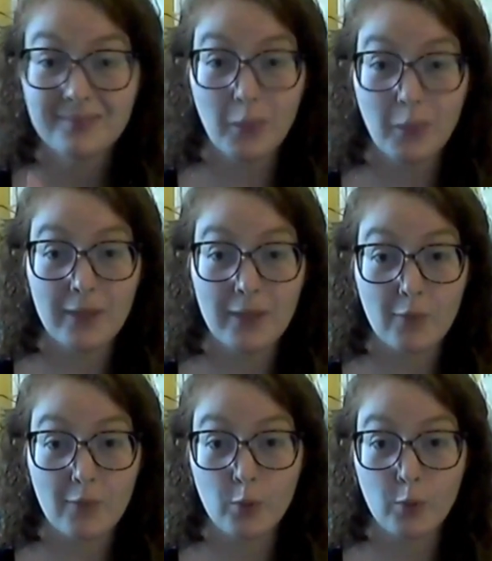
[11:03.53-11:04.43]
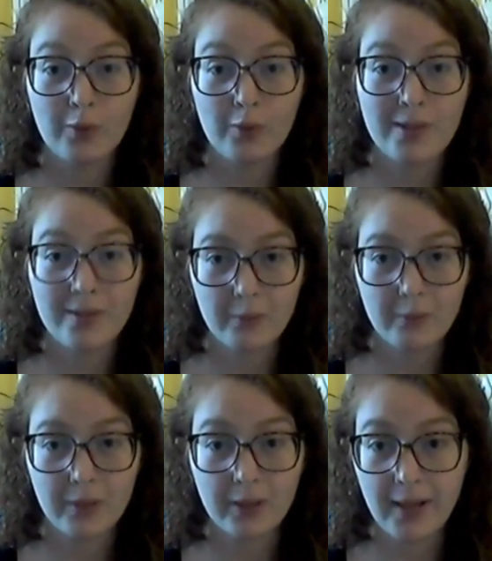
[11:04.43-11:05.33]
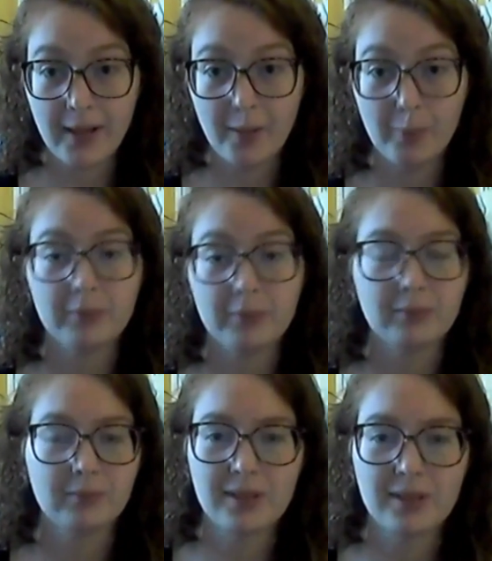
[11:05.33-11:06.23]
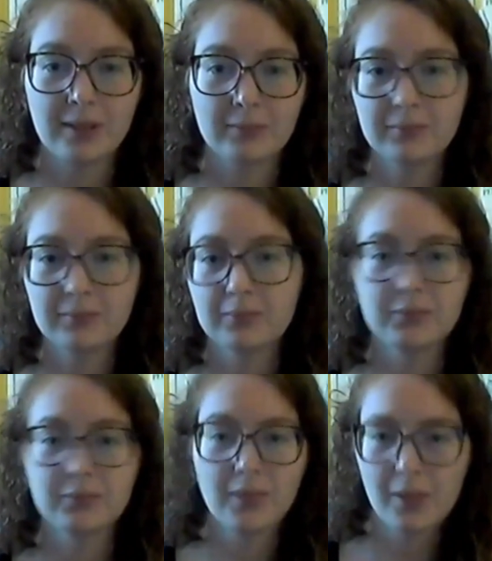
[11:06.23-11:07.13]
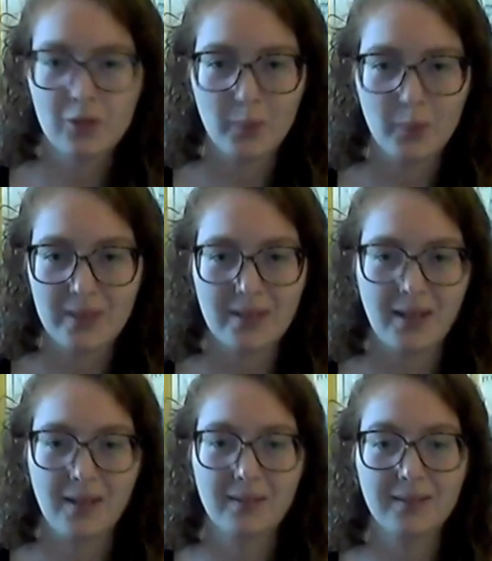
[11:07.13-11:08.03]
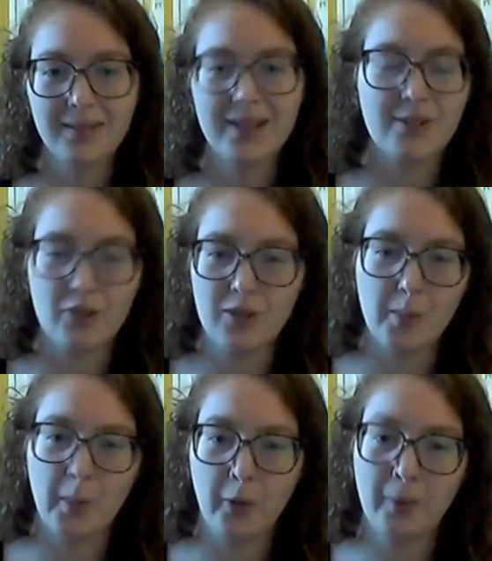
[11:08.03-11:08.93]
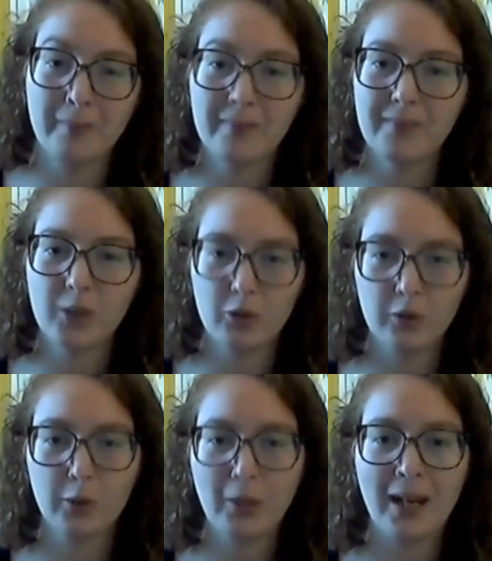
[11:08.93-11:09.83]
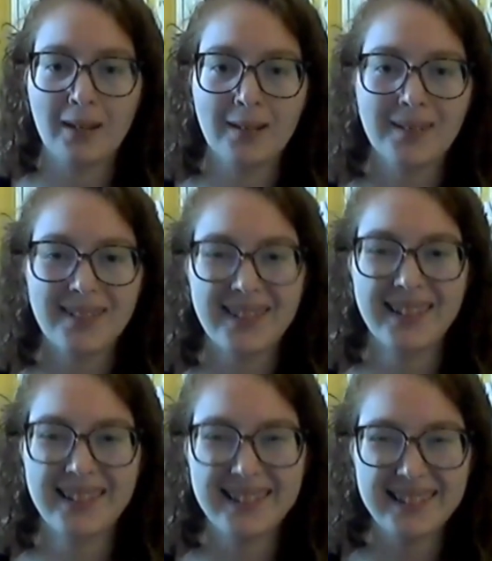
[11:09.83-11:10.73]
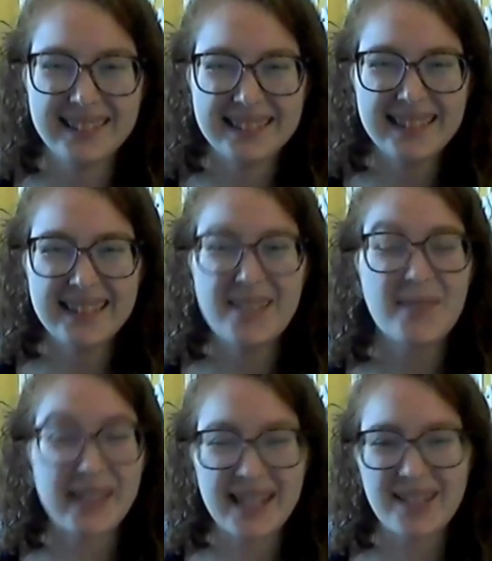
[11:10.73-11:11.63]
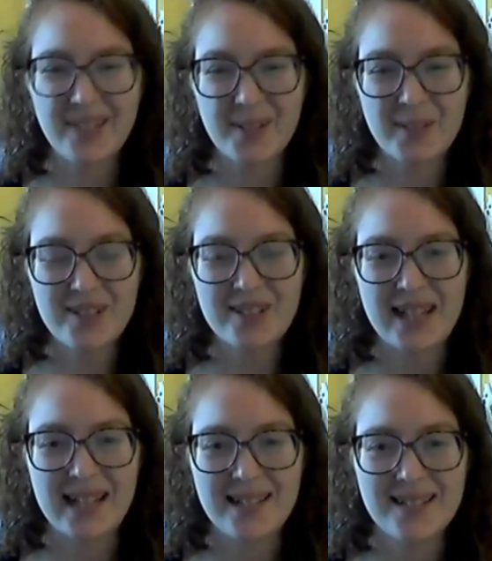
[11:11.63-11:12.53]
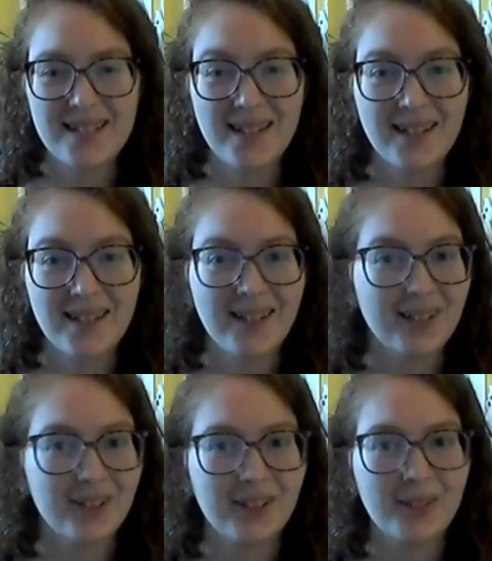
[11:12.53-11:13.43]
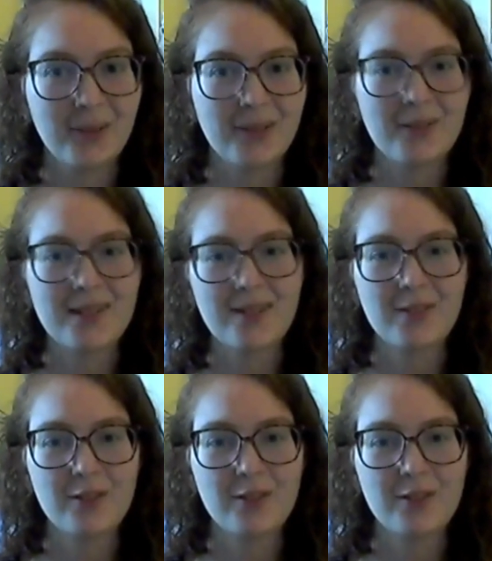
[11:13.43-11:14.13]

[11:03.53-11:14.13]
we have a lot of tools. We're here to help. So don't be scared. It's just a poem. You'll do okay. But thank you very much, and good luck with the rest of your